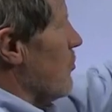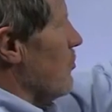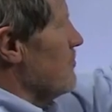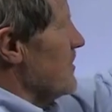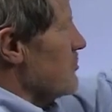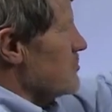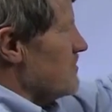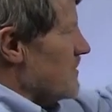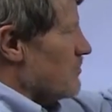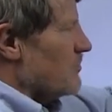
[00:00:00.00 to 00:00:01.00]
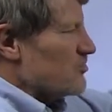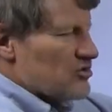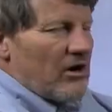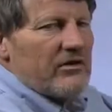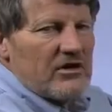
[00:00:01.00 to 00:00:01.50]
old meters. People are
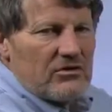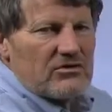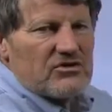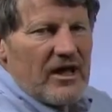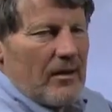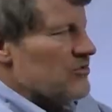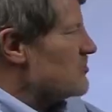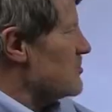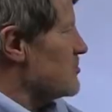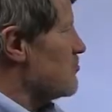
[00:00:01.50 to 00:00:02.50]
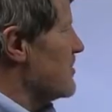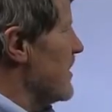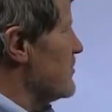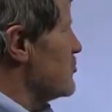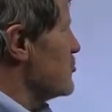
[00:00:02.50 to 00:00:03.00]
starting to establish this
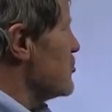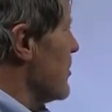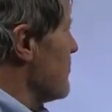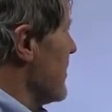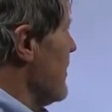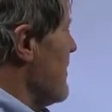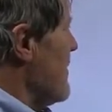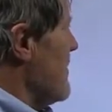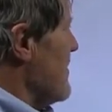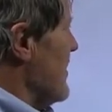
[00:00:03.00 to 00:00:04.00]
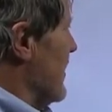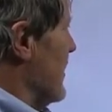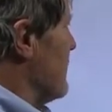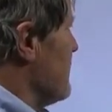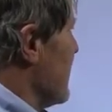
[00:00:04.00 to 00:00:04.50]
relationship.
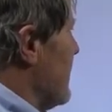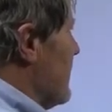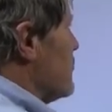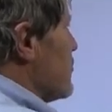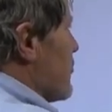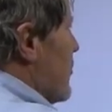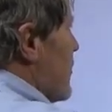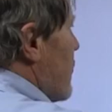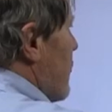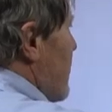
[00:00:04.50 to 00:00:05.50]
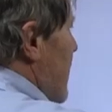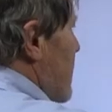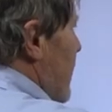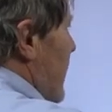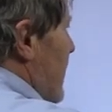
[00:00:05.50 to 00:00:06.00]
Here's a critical
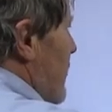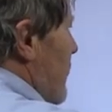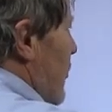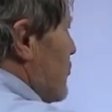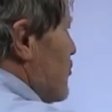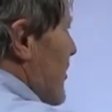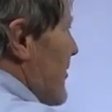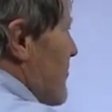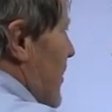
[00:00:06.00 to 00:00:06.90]
paper right here, Monge and